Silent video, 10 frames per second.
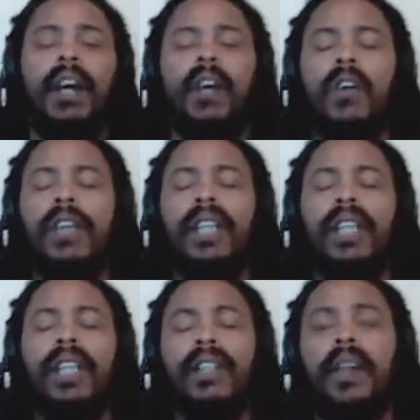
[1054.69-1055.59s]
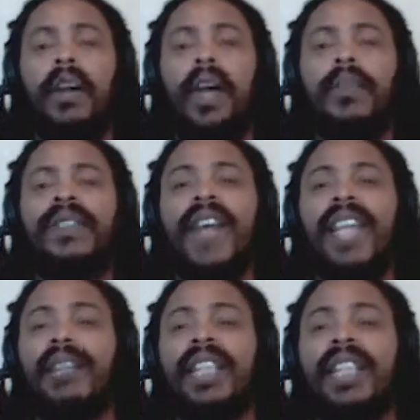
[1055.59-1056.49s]
Oh, you know, I was
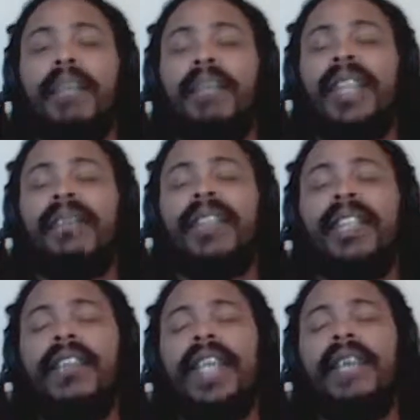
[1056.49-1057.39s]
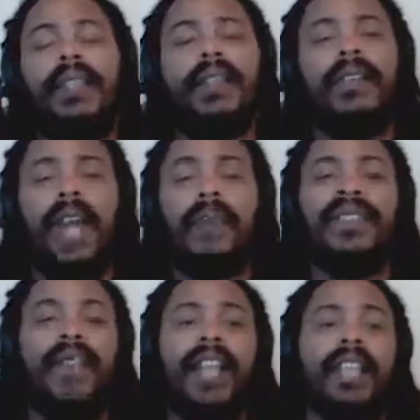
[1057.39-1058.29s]
violent because I played video games. No, I
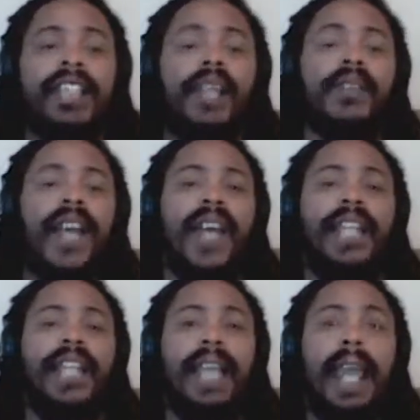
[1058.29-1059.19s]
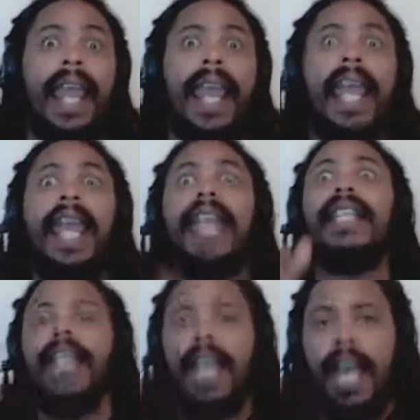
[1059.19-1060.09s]
was violent because I was violent,
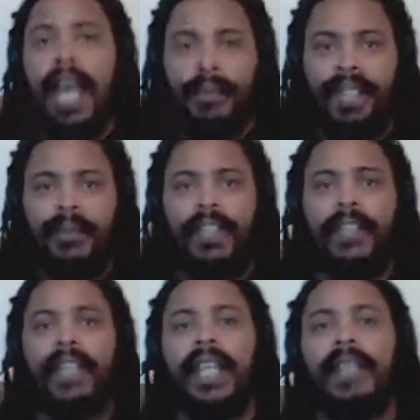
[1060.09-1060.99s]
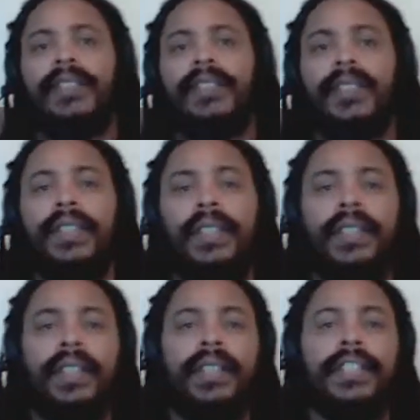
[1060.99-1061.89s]
and I played video games.
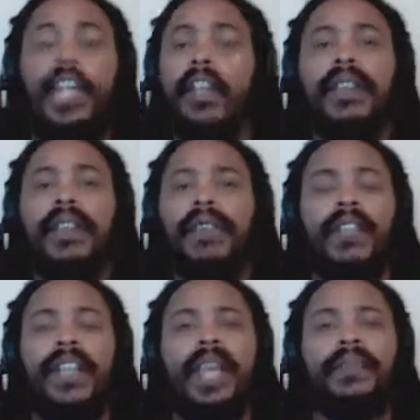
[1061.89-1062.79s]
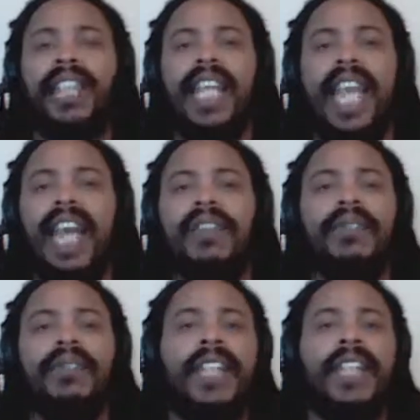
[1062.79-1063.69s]
Not all the video games I have
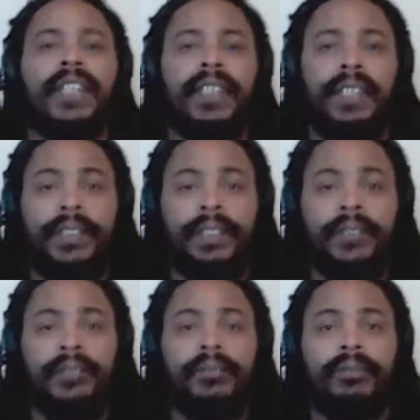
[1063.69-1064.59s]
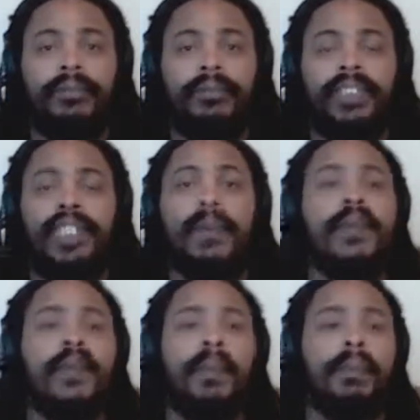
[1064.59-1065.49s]
are violent. Some
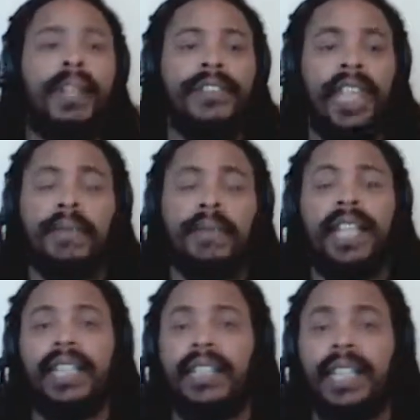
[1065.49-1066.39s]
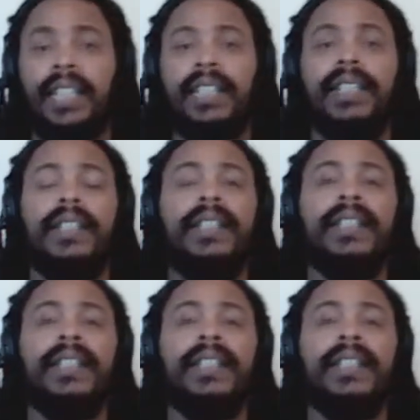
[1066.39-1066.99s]
of them are puzzle games, like I said.